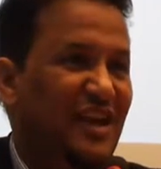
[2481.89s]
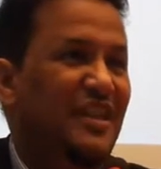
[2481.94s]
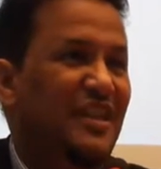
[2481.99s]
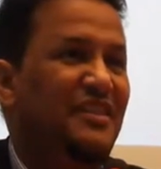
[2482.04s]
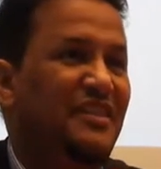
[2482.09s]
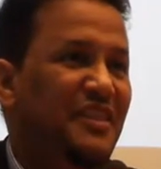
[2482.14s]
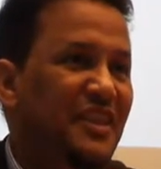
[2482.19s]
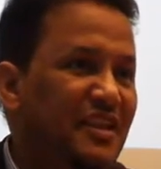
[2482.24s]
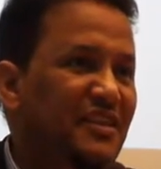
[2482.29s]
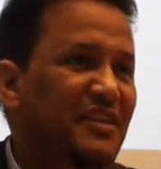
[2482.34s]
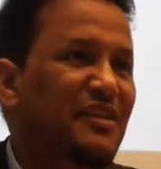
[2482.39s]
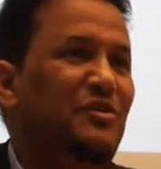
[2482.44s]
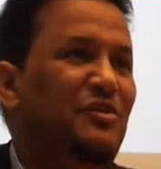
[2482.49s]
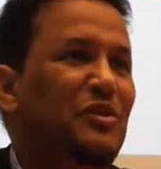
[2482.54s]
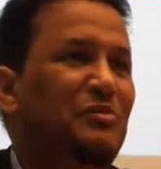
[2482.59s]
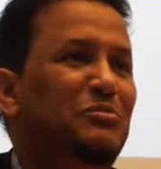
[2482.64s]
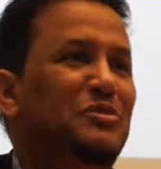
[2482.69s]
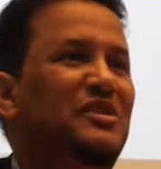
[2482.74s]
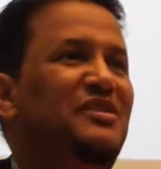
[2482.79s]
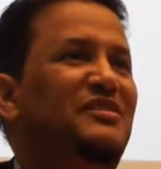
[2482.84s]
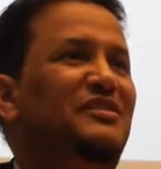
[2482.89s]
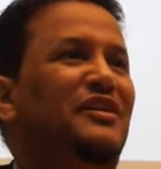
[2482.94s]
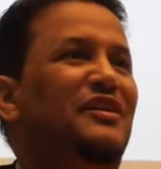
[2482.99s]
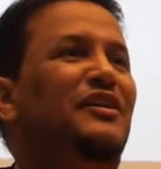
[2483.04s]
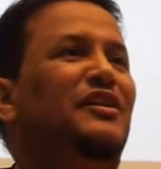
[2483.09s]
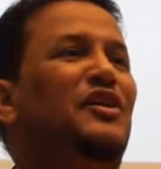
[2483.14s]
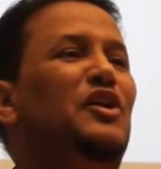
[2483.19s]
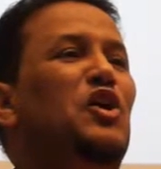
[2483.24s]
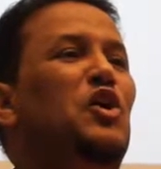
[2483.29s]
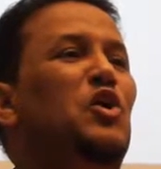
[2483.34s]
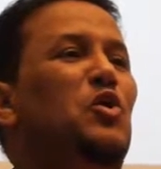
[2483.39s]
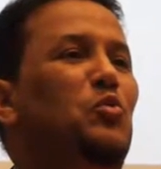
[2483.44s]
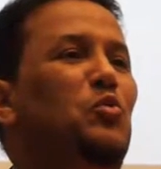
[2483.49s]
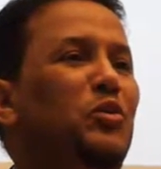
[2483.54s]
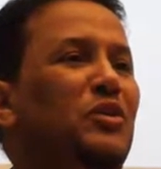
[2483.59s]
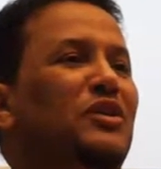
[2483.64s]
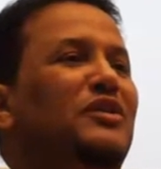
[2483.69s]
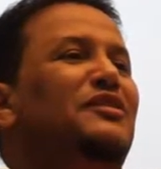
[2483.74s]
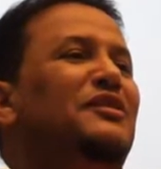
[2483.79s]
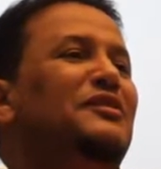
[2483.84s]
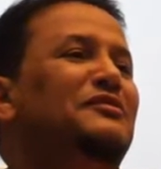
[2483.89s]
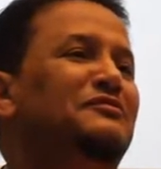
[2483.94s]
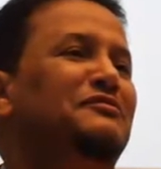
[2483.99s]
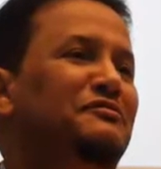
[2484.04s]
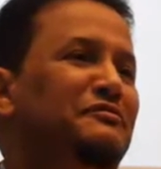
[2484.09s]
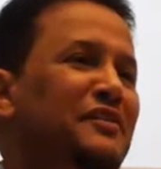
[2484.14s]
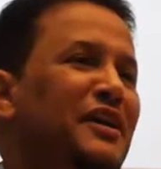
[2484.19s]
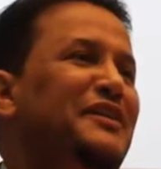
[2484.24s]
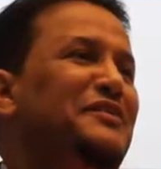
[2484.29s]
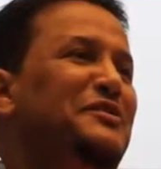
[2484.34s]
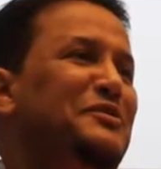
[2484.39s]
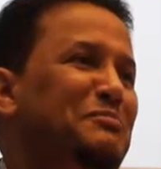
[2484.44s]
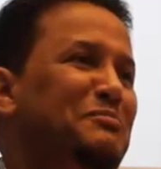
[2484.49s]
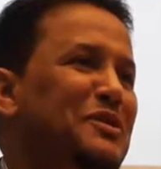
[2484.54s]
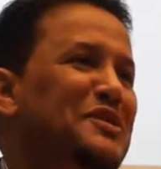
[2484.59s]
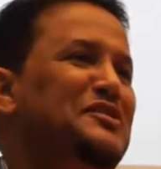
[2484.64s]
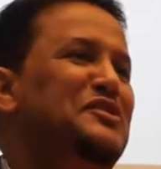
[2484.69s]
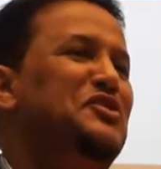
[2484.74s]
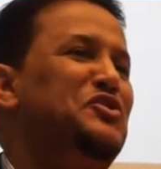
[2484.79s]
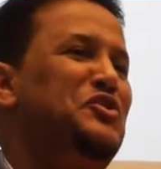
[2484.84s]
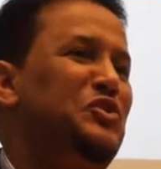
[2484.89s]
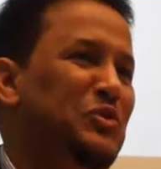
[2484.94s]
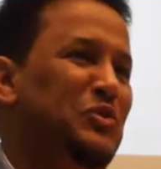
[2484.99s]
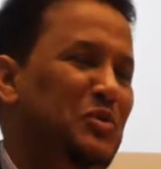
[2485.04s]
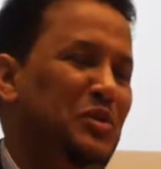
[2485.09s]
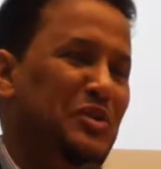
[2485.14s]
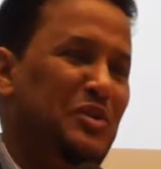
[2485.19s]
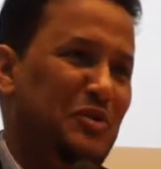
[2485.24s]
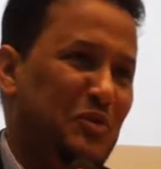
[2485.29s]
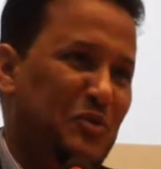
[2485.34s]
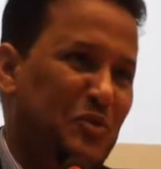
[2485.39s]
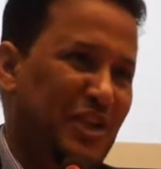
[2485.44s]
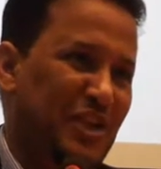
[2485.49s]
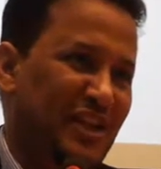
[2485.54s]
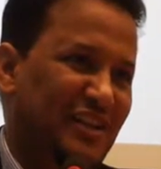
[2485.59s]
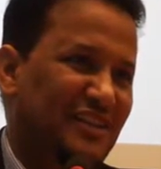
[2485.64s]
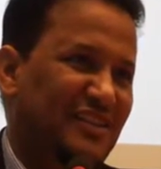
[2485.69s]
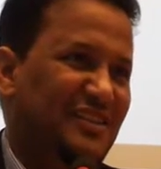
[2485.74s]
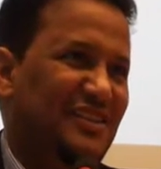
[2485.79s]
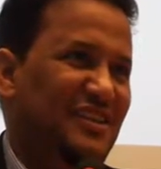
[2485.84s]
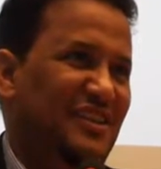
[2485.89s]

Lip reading: And then the community will convey the message to the ruler.